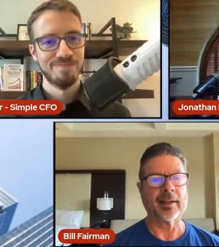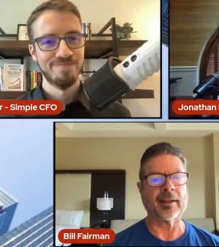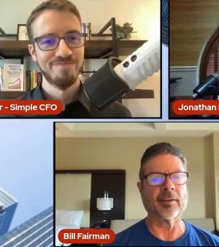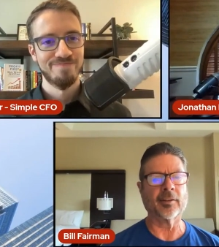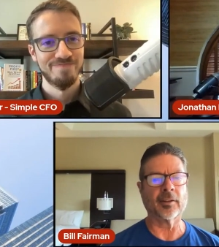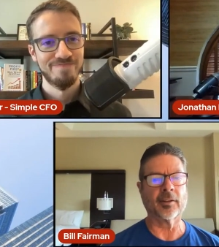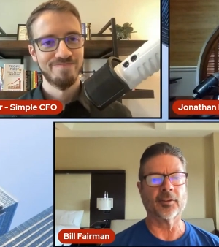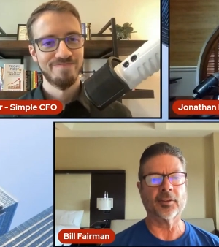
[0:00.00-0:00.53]

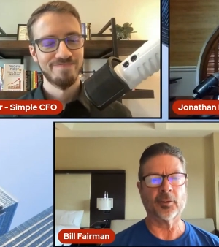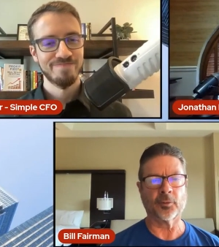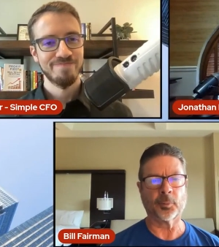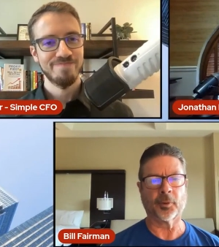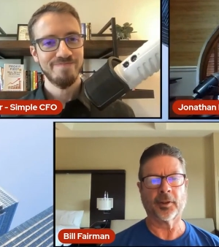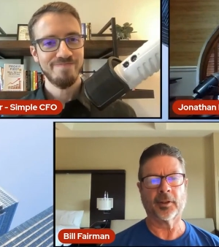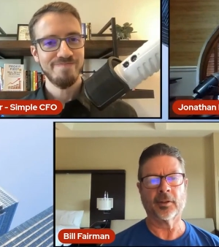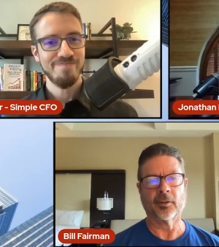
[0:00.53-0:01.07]
Speaker 1: Yeah, because it
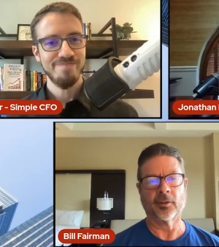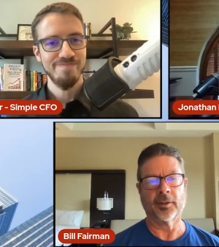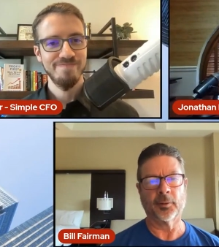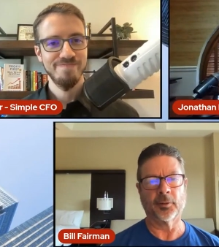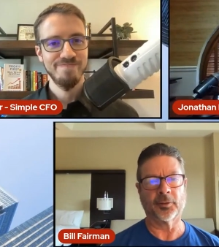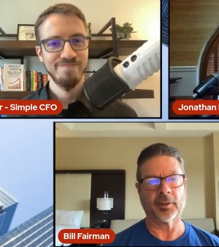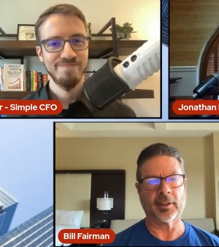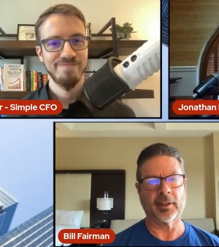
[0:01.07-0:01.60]
was pretty cool.
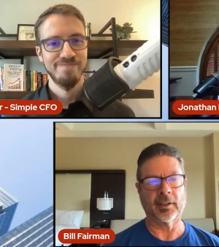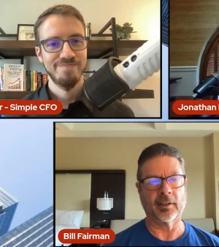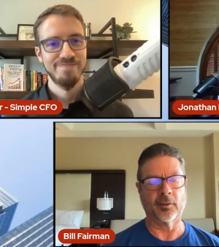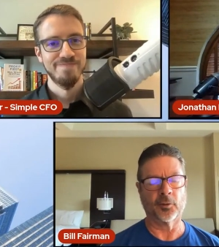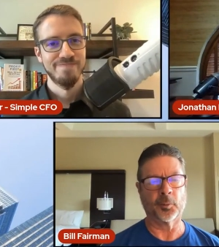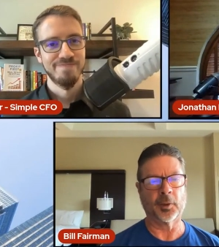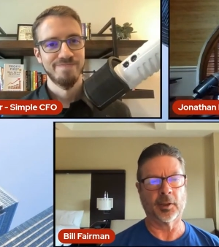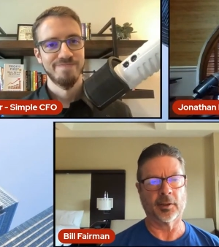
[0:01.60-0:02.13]
He was a
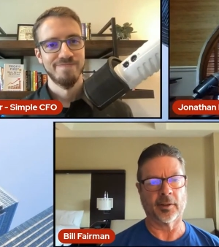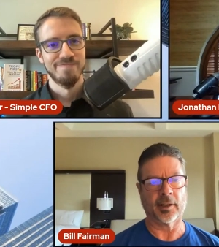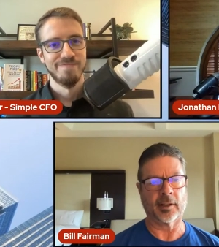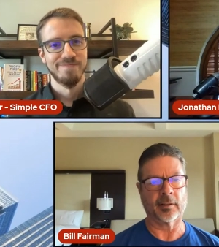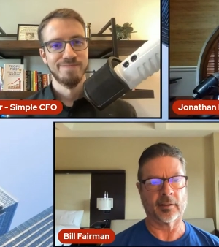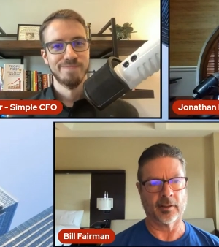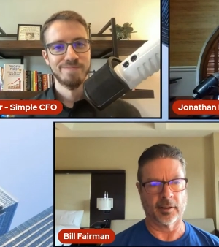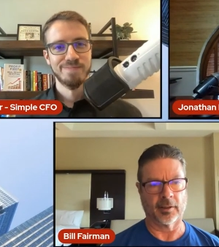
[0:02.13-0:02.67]
keynote speaker
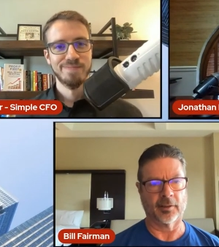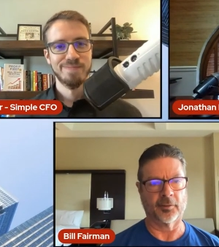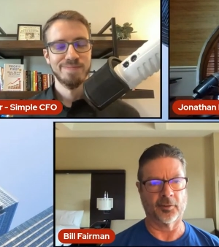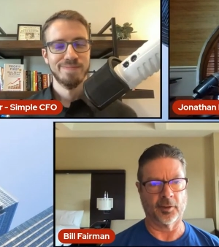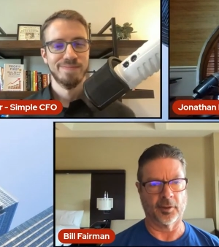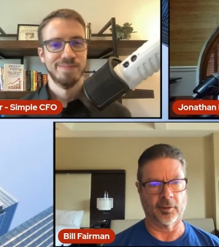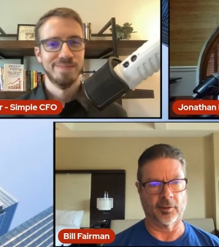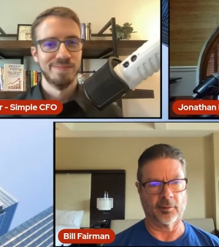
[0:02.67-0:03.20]
at
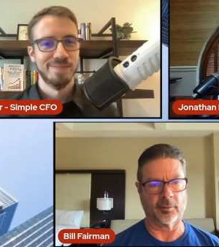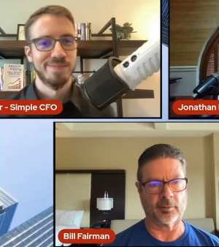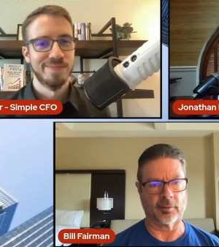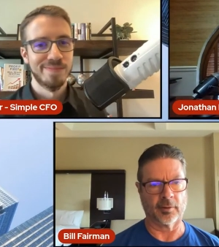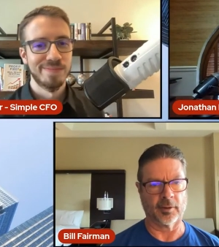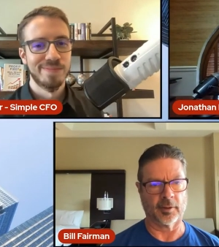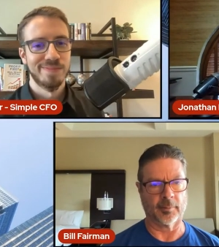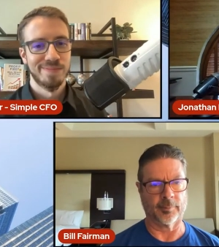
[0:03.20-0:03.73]
Collective Genius
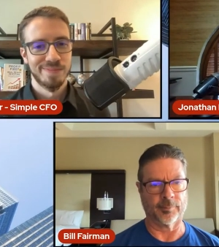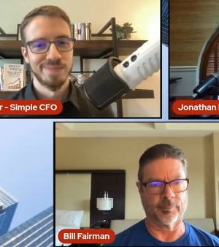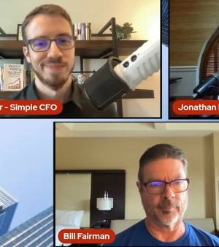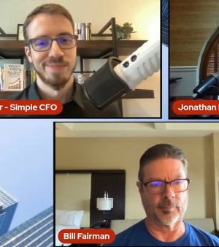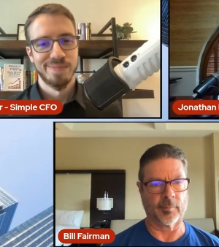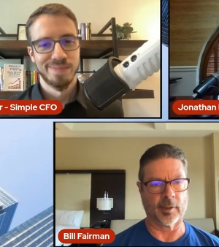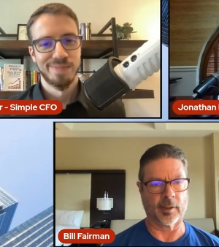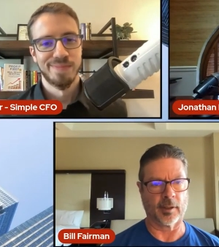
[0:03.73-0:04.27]
um,
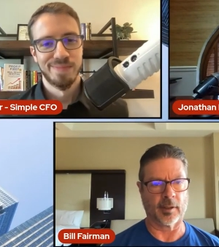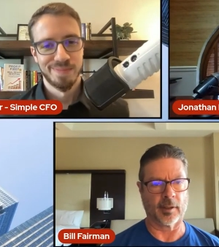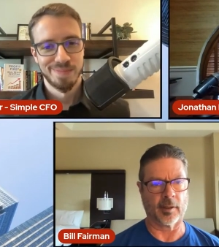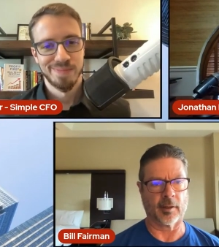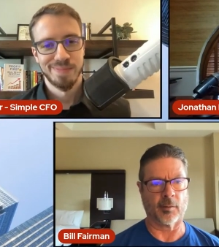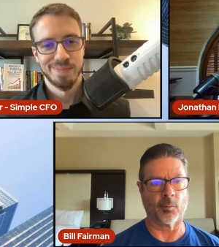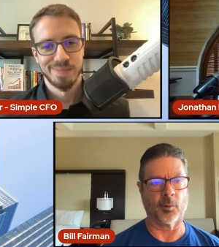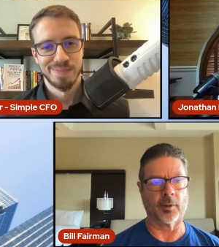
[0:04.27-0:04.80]

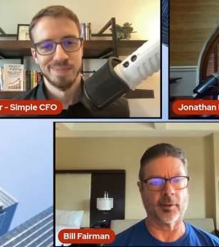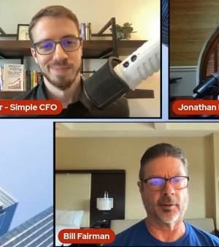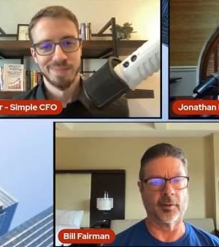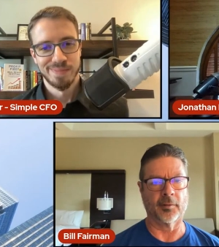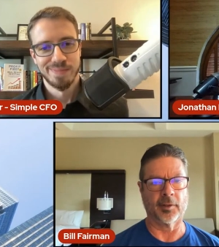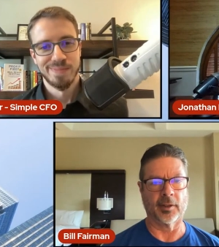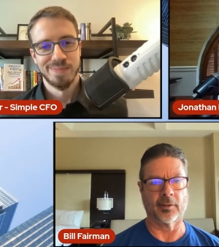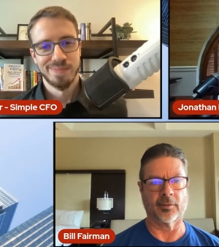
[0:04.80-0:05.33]
at, at, one of
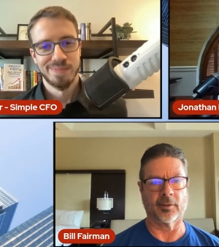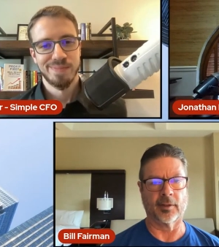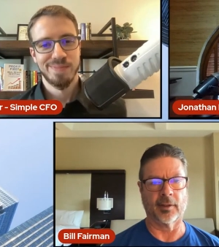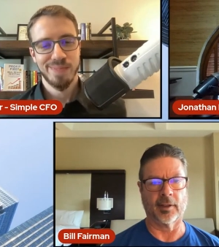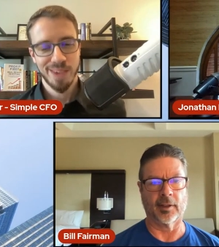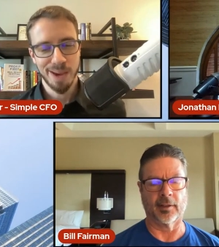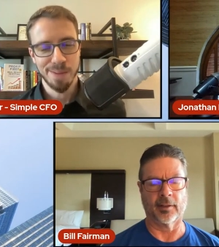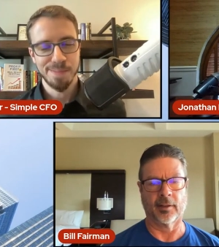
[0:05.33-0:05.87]
the events,
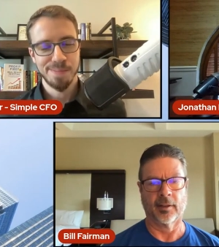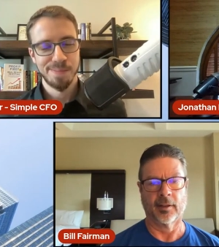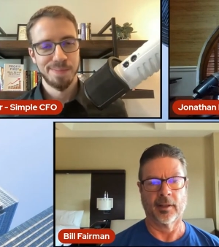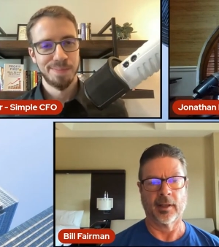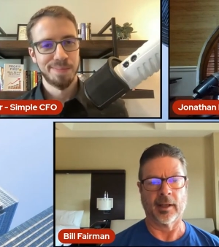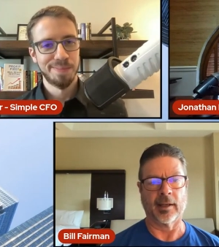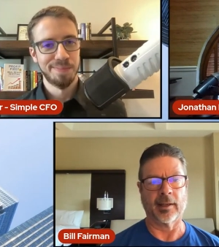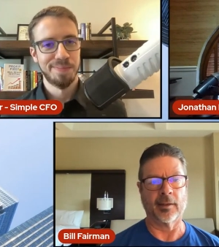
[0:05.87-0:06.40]
and then yep.
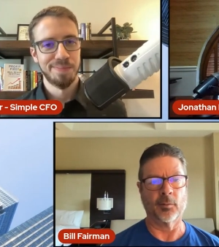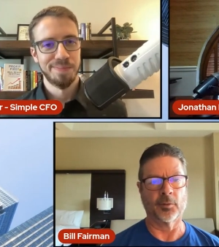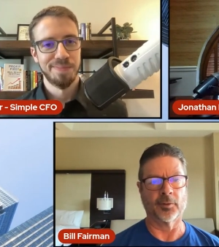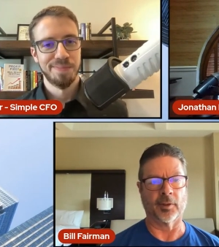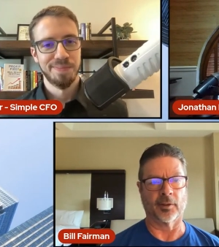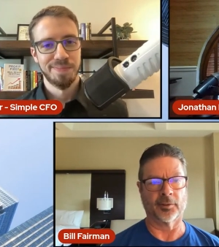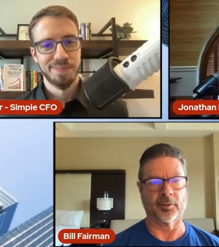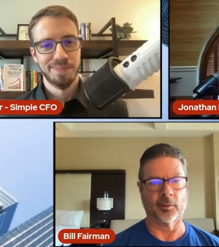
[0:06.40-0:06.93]
he
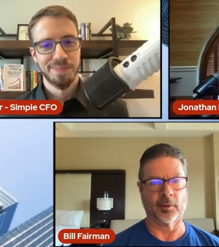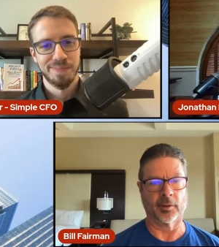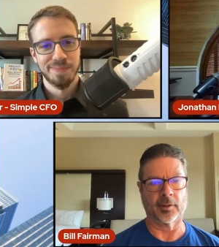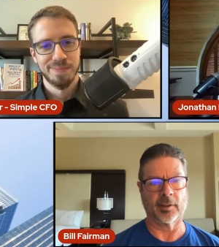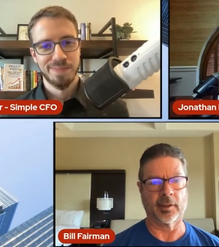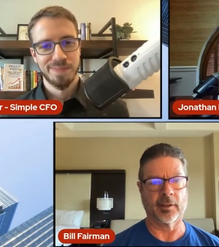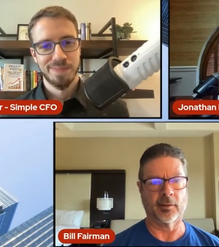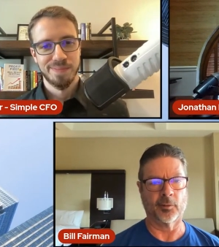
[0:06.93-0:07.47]
was also a
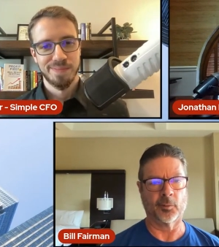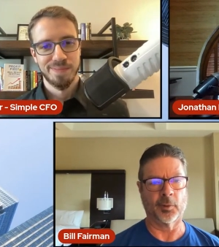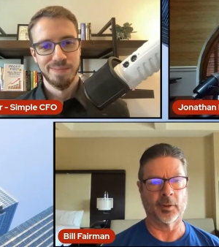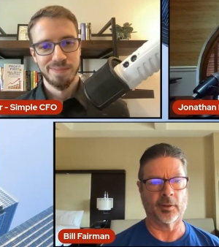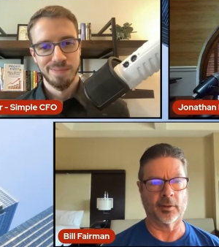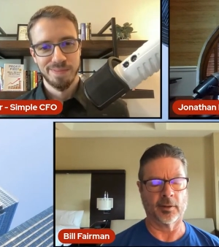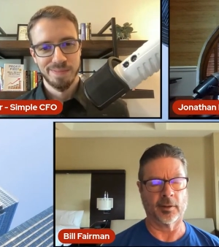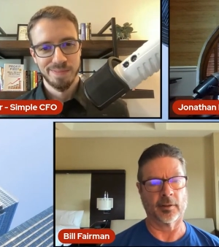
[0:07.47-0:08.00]
keynote
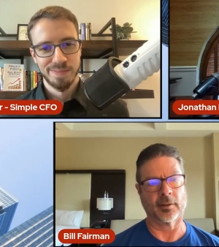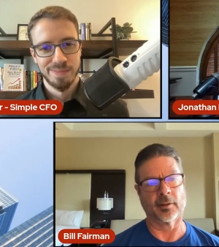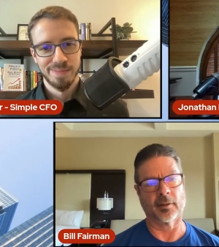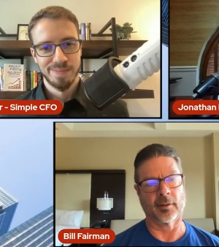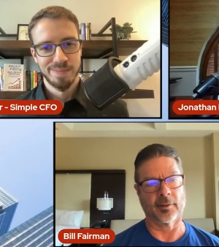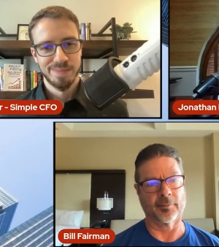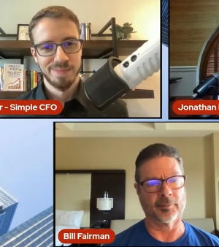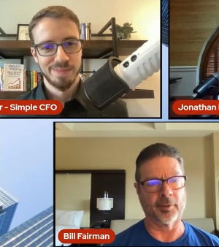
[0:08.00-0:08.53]
speaker at
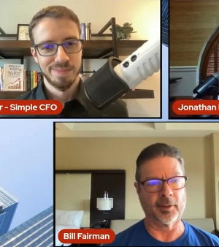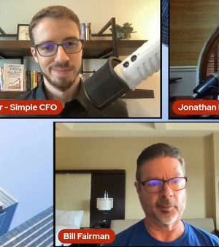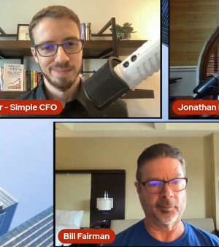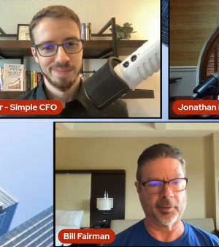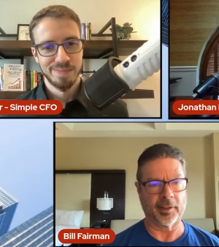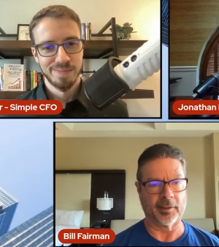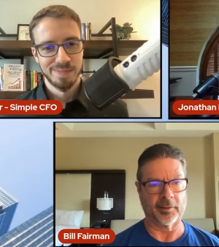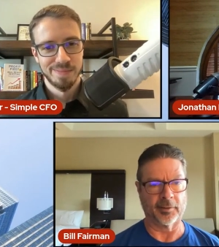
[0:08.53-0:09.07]
uh,
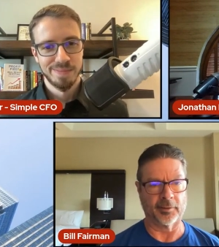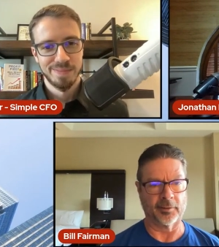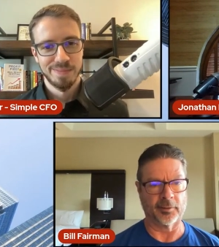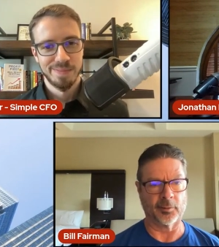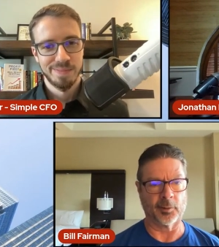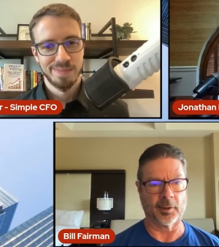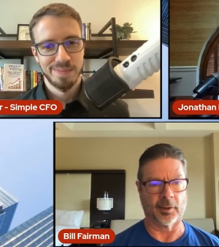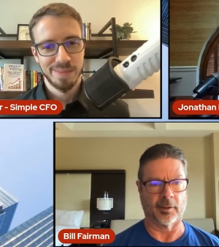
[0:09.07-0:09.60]
Freedom Founders
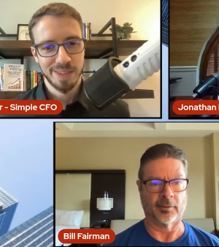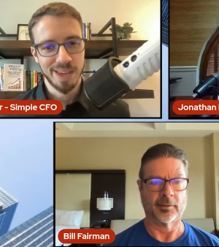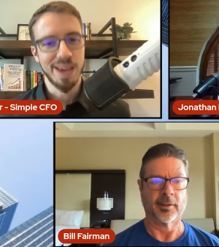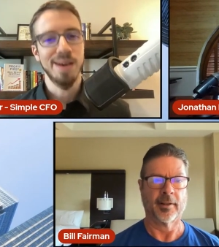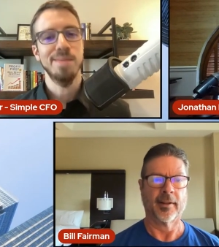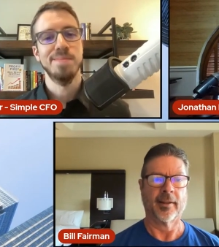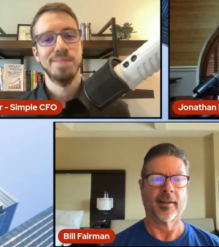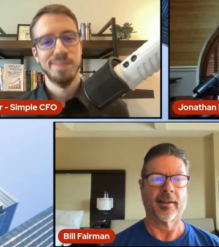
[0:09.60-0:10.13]
as well.
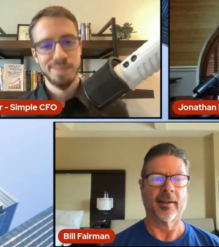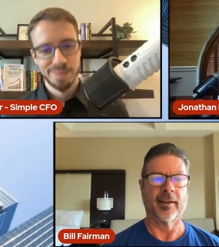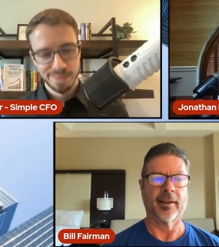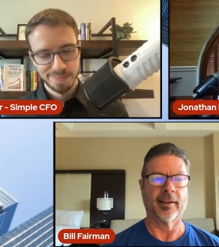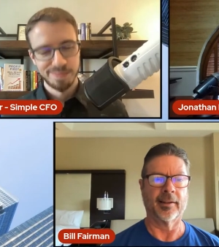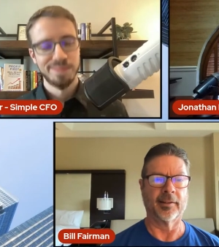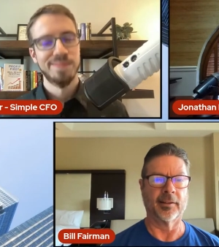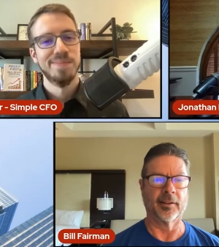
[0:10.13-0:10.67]
Yeah,
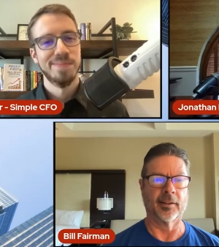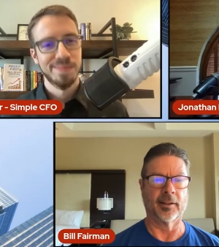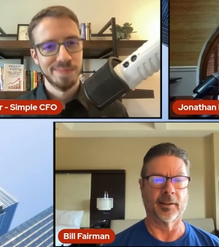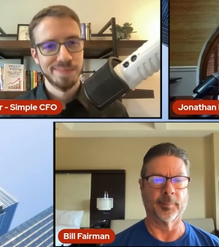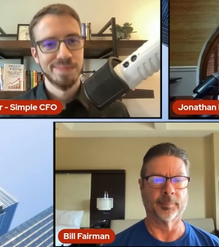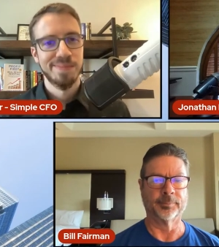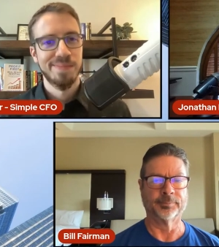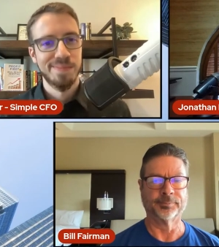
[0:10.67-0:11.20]
and
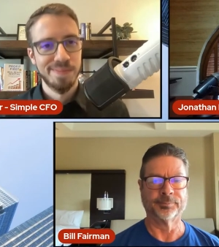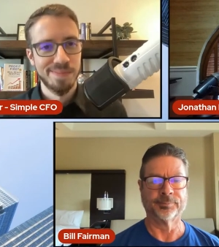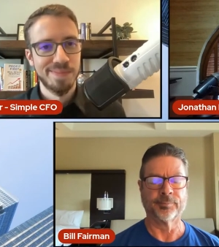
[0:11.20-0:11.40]
um,